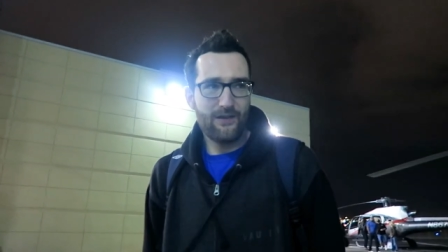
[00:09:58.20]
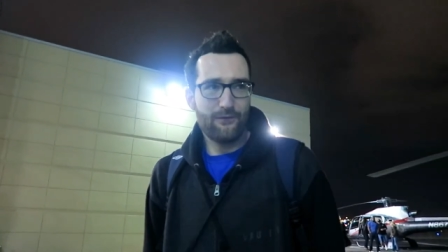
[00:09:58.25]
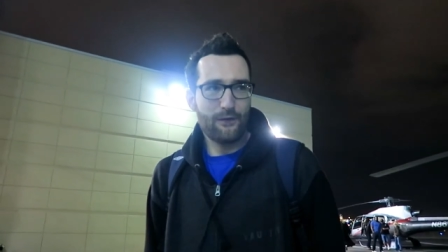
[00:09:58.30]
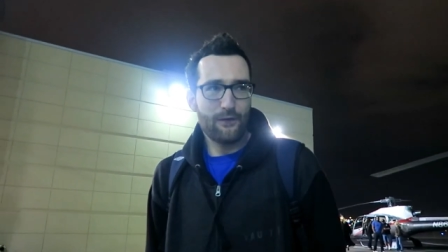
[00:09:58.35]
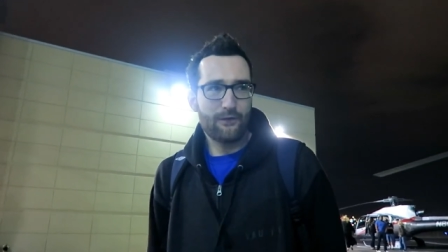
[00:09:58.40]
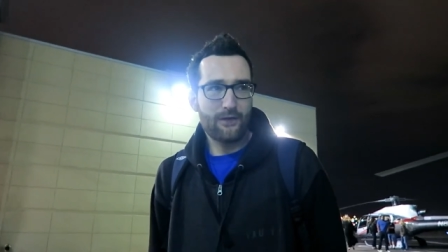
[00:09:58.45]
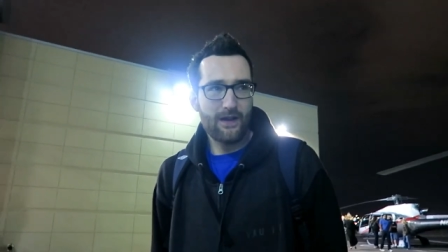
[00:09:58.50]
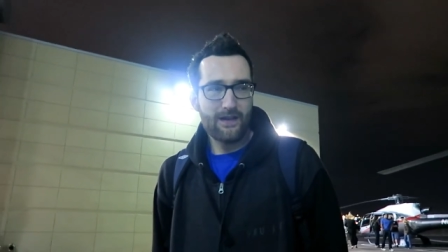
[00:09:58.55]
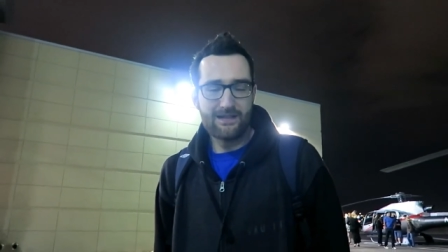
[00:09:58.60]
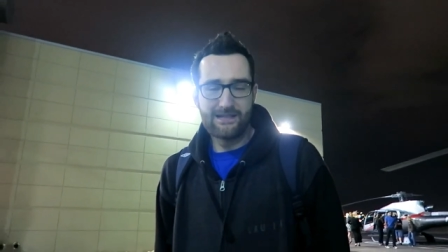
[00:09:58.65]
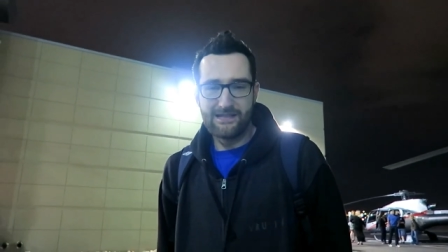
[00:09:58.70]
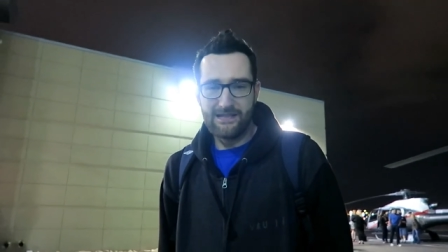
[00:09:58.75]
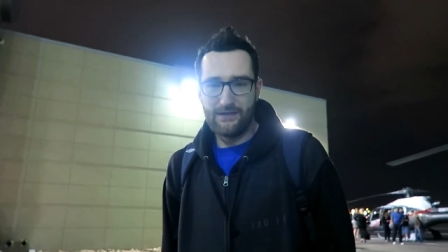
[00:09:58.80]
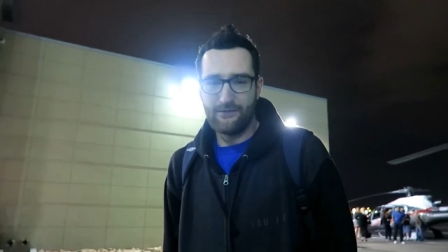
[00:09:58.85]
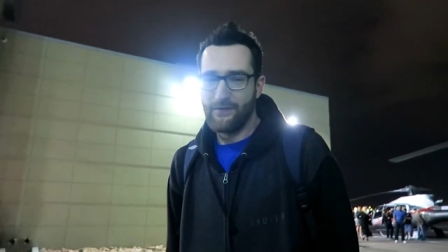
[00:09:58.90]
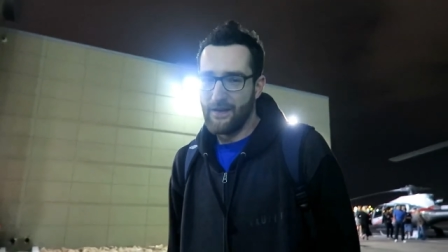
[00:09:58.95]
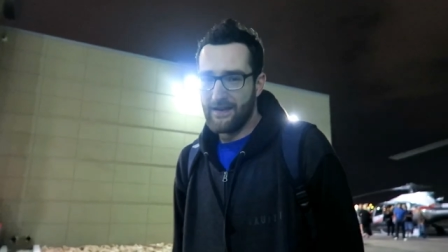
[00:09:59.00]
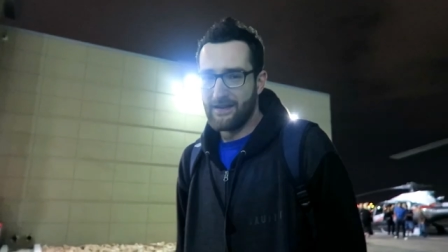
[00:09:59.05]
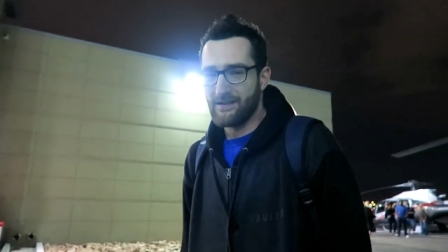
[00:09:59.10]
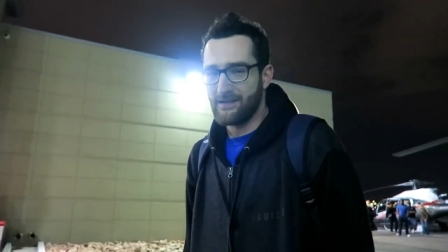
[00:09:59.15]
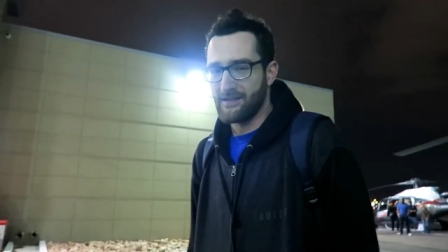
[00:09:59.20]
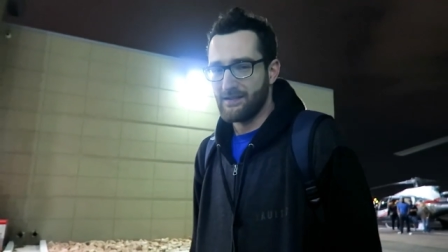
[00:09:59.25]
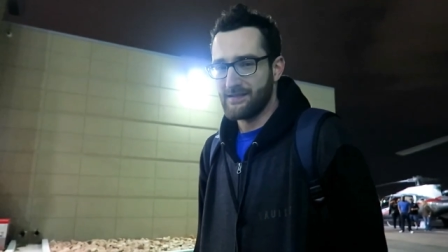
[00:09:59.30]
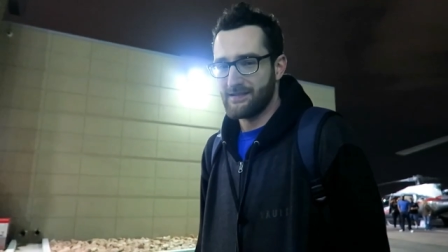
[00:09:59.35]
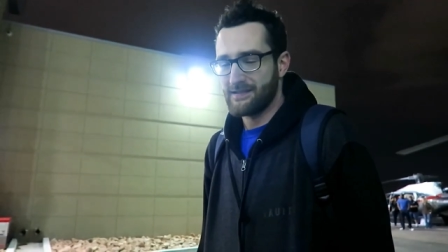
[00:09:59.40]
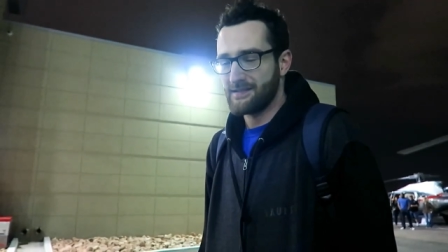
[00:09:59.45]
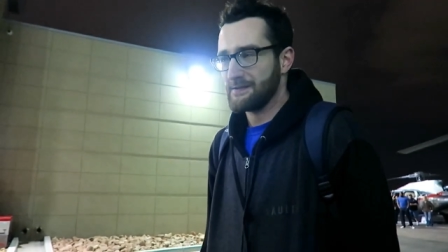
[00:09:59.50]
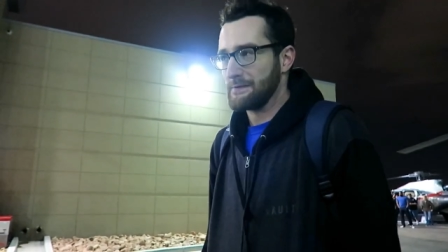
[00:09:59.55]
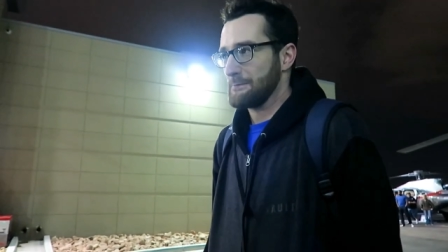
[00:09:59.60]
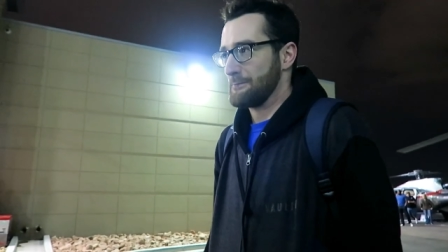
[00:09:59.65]
if you're gonna see Vegas,
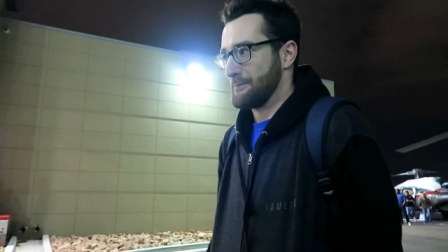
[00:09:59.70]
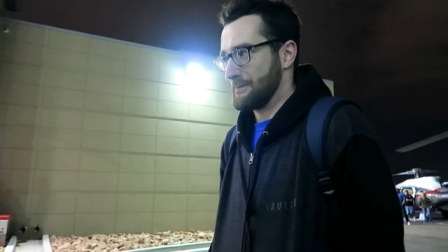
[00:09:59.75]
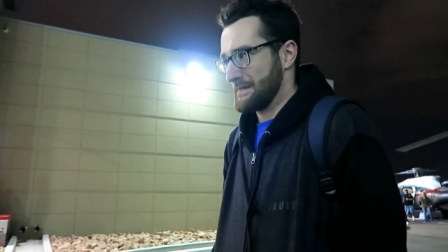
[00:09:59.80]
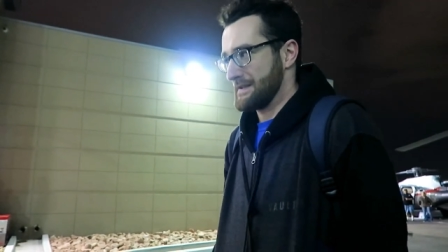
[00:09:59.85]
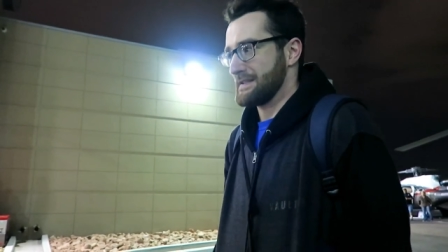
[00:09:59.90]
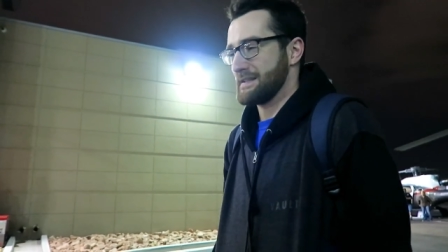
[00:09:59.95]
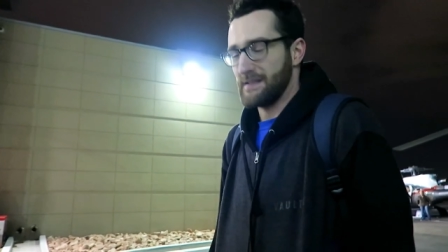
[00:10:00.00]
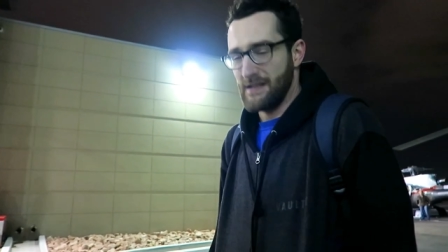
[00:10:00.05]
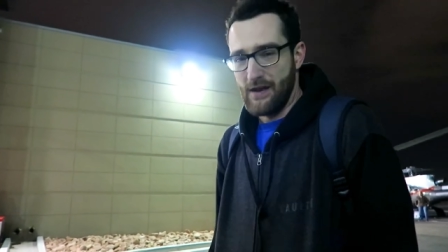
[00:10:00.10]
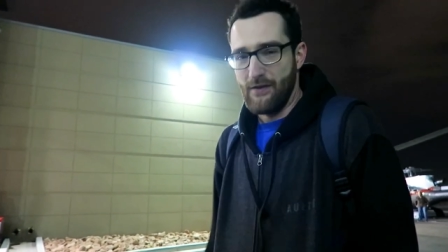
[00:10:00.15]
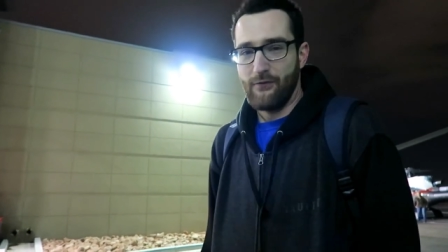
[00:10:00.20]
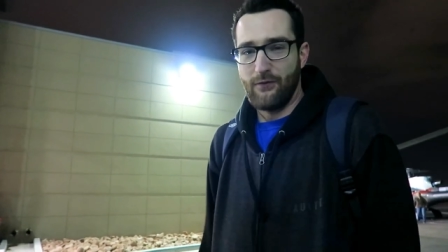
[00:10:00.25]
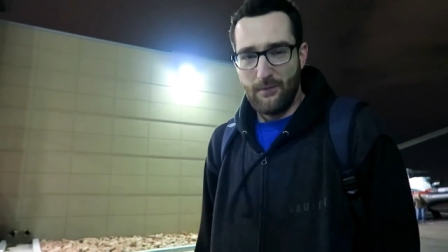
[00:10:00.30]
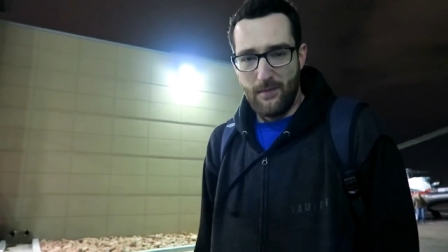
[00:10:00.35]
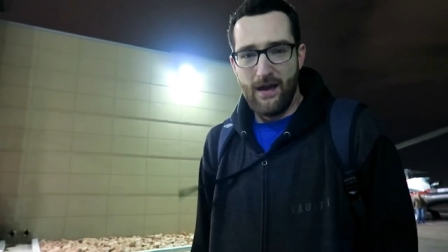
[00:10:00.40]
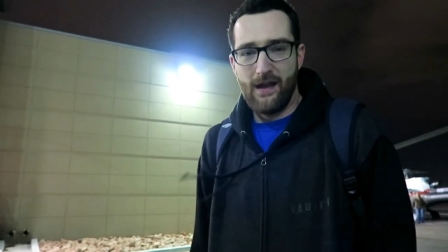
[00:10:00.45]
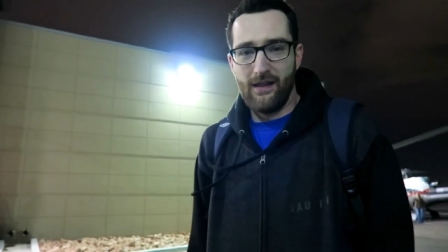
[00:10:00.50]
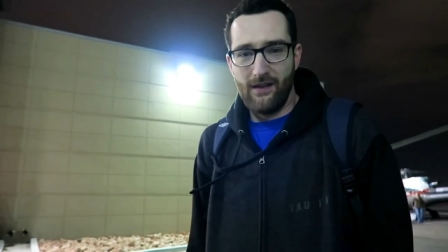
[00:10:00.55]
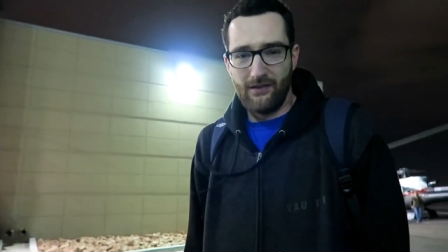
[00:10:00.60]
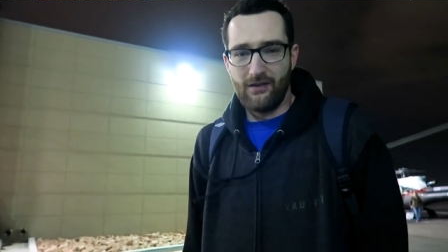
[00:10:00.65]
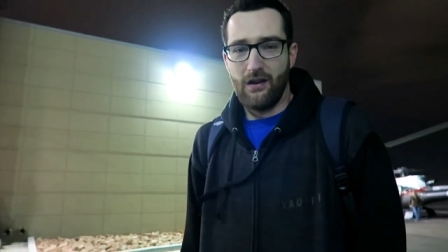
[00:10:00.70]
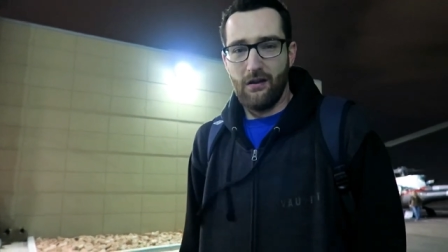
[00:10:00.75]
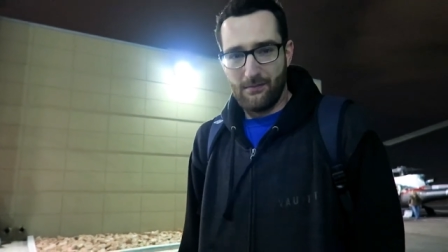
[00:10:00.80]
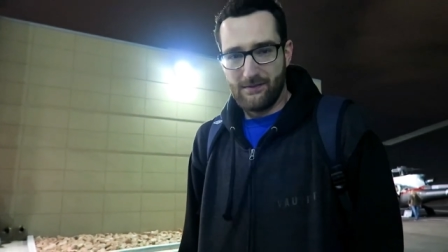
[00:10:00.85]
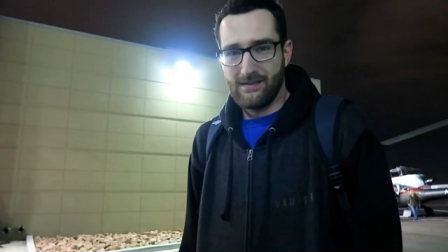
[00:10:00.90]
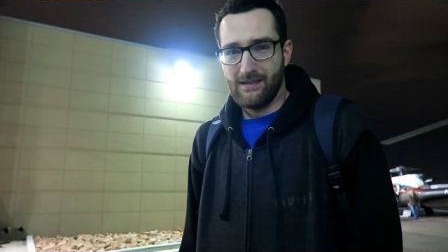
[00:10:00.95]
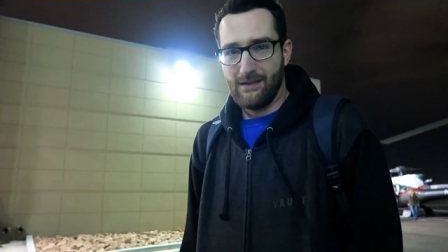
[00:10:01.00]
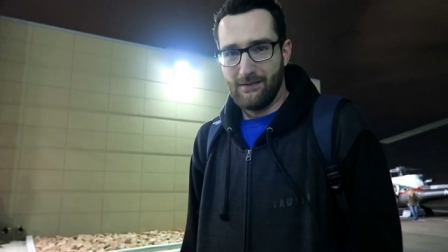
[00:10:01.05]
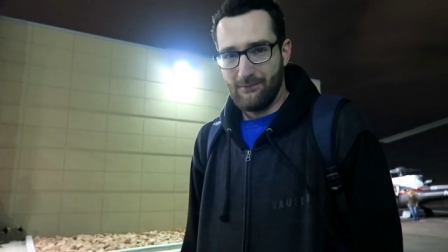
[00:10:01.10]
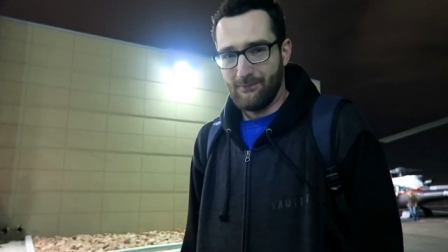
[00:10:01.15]
see it from a
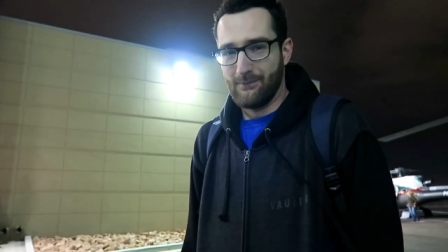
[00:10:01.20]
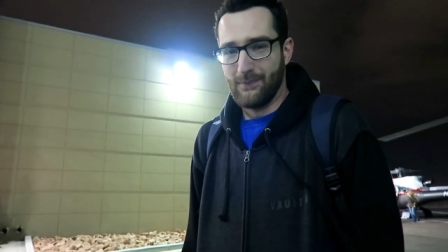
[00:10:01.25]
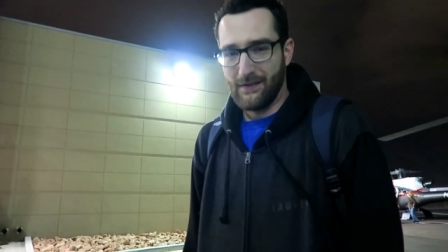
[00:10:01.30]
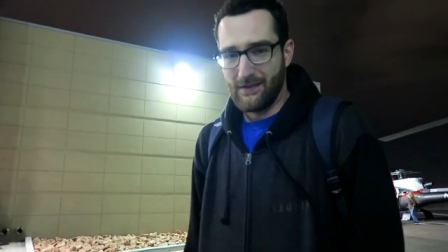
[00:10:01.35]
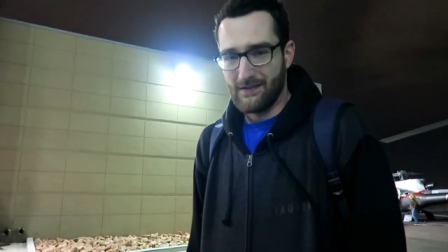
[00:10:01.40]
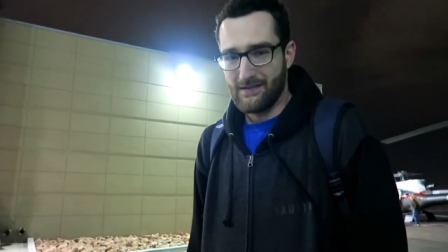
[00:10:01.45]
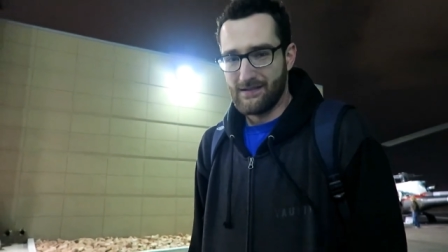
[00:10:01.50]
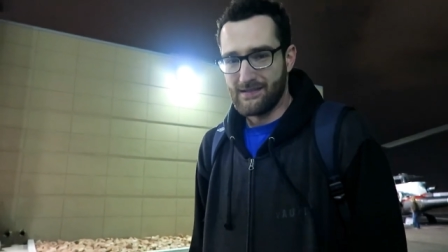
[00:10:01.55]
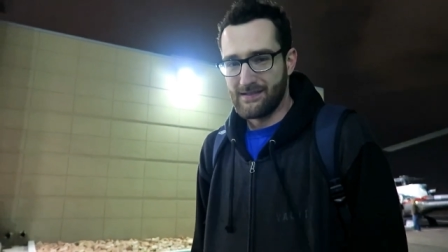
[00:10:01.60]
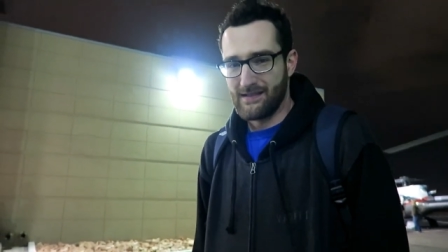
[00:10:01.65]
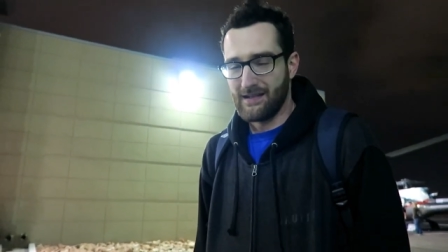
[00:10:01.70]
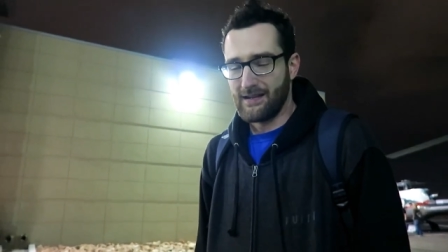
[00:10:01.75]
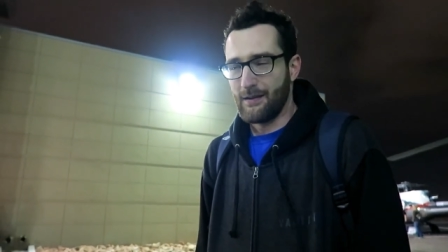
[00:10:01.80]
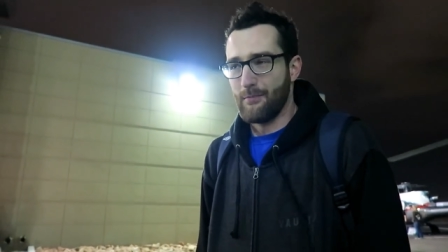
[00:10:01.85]
helicopter. It's like